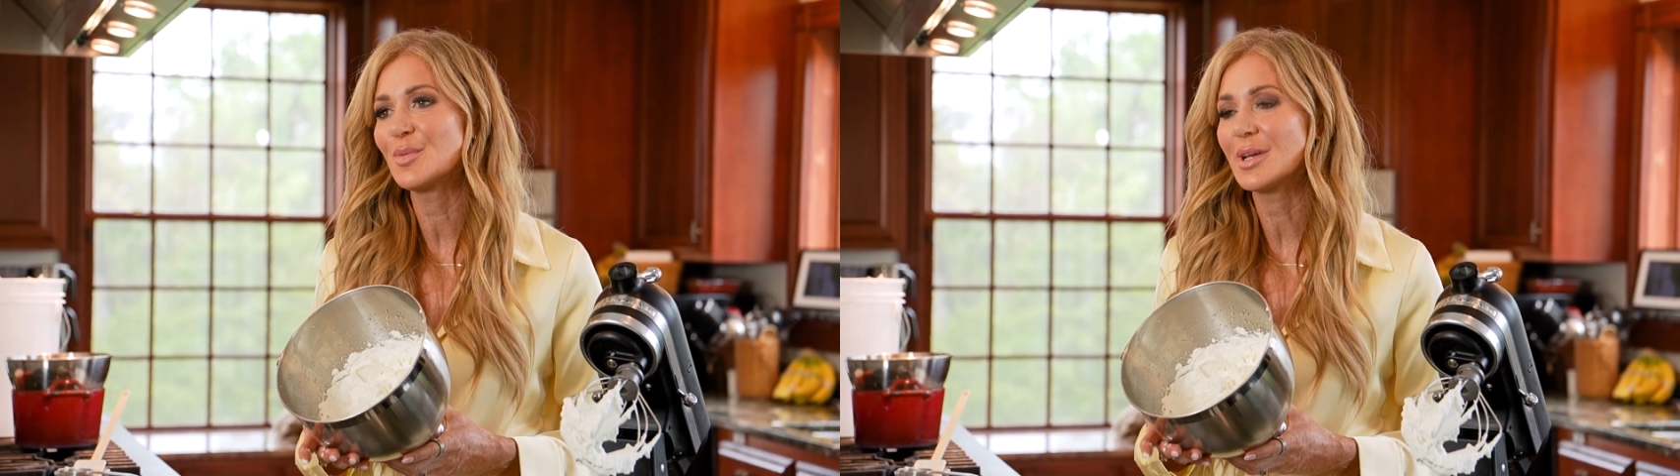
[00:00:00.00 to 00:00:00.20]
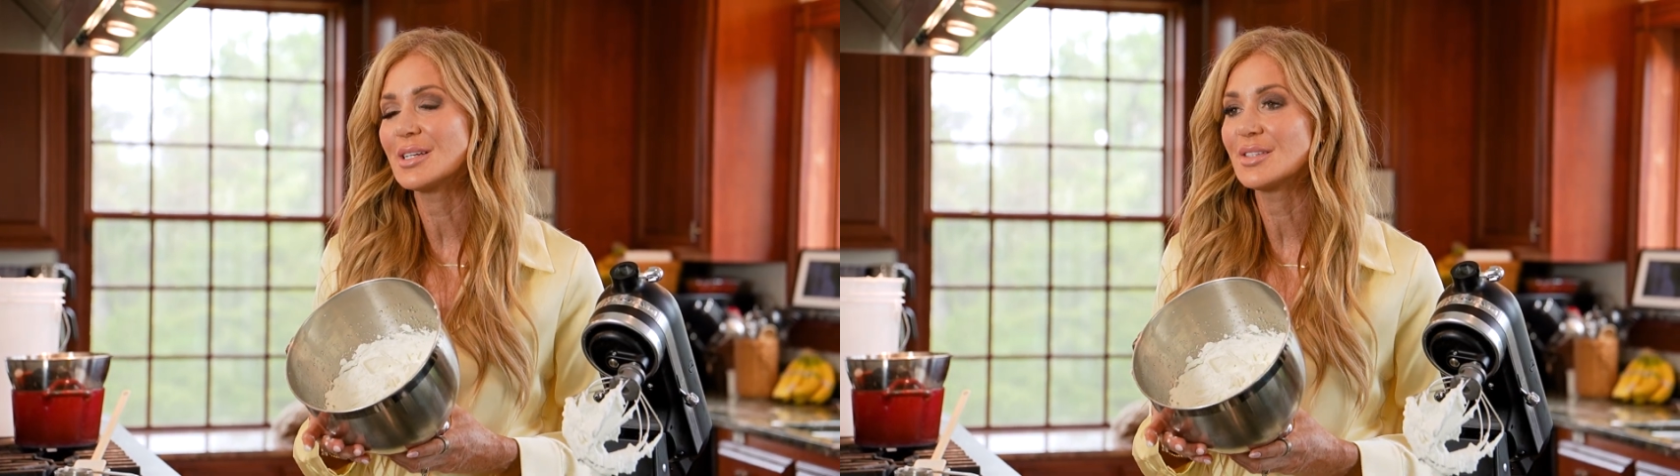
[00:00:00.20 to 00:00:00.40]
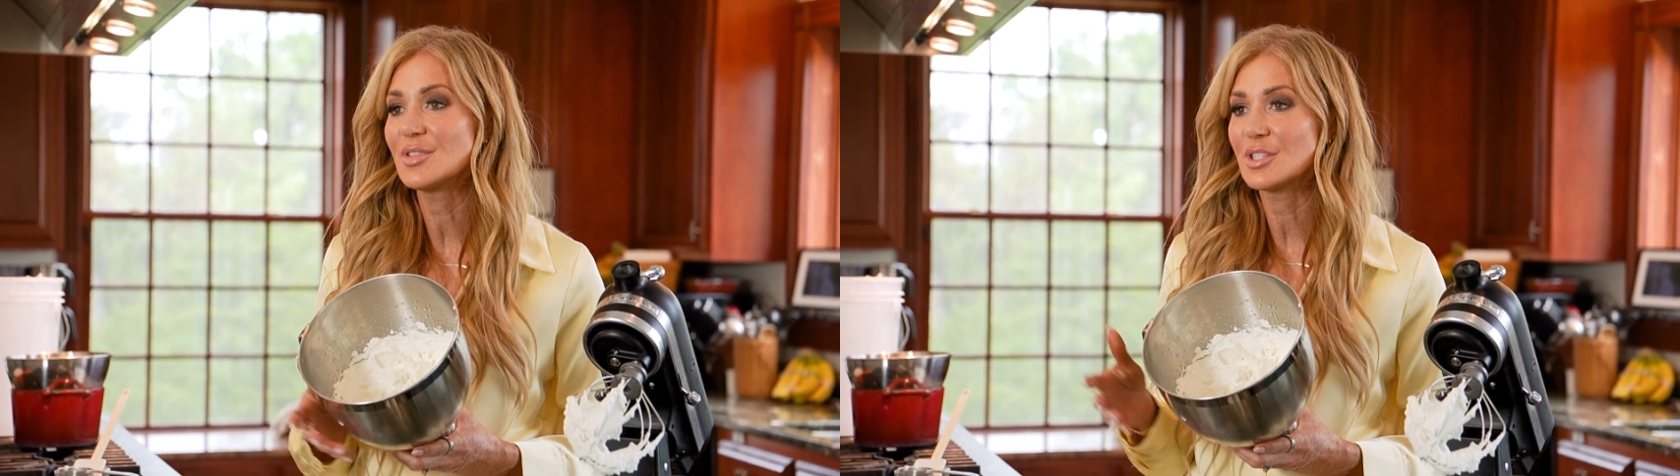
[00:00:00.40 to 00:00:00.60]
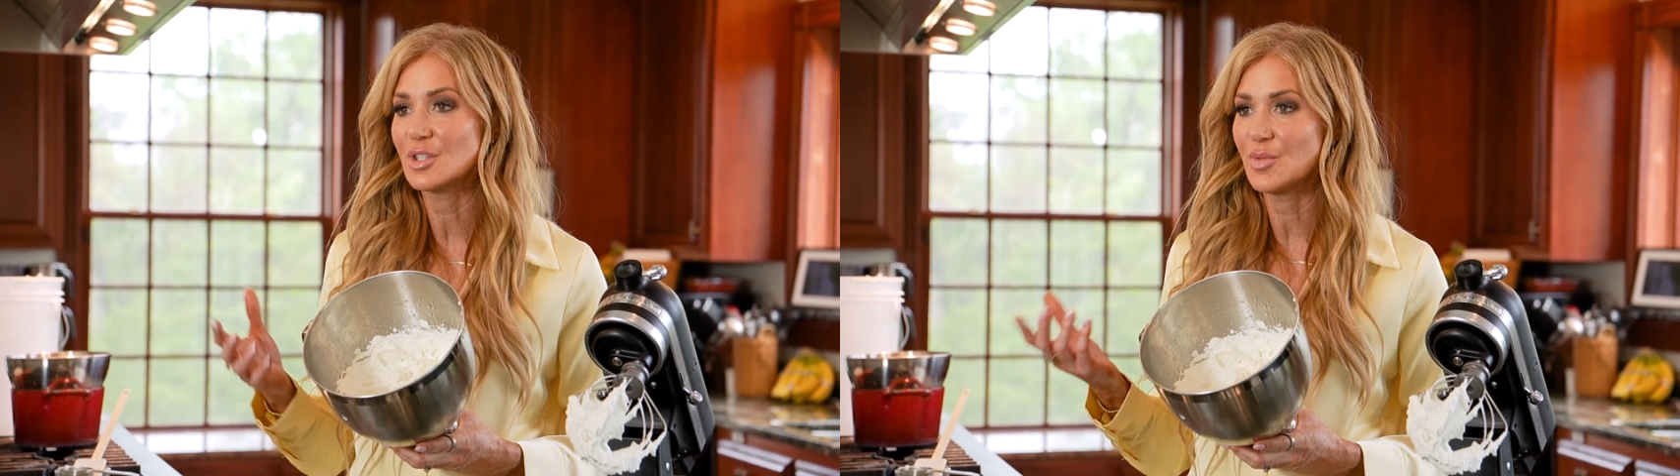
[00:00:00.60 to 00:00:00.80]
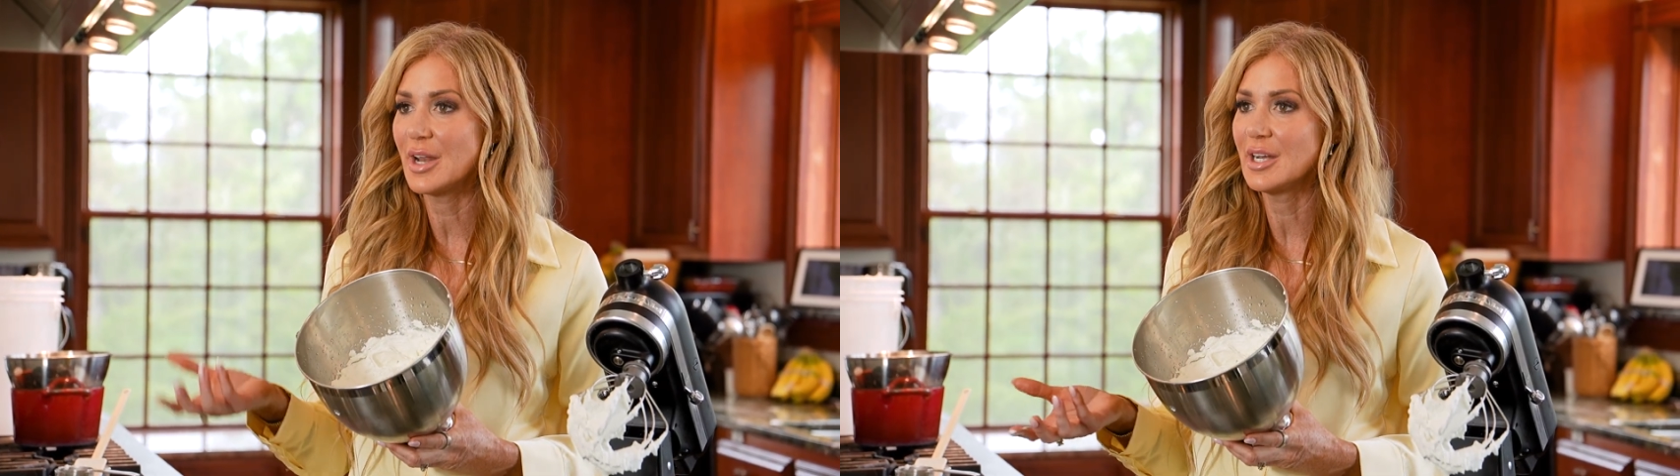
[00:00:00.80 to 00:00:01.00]
because of the
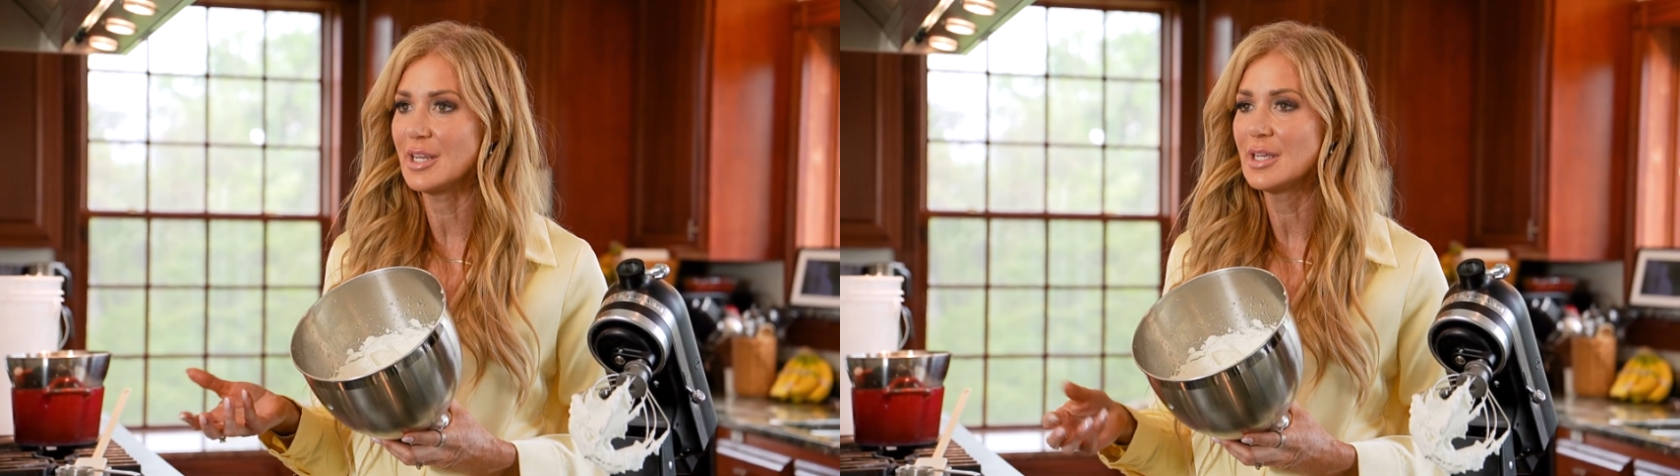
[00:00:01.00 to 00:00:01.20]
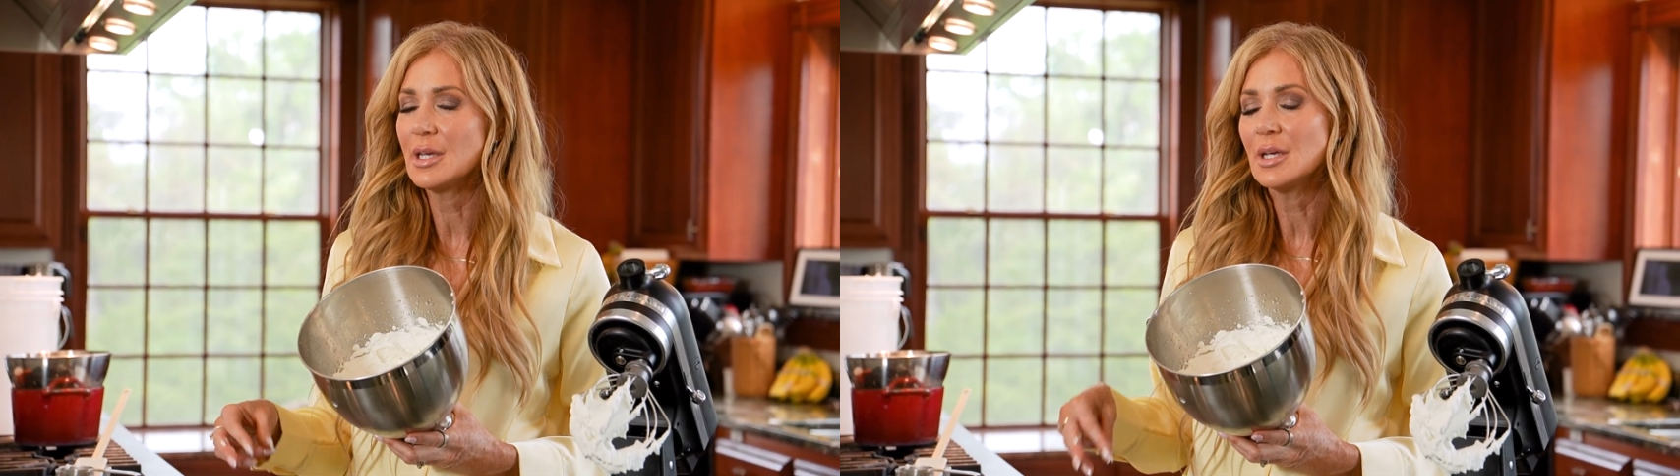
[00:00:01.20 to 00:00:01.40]
Serenity.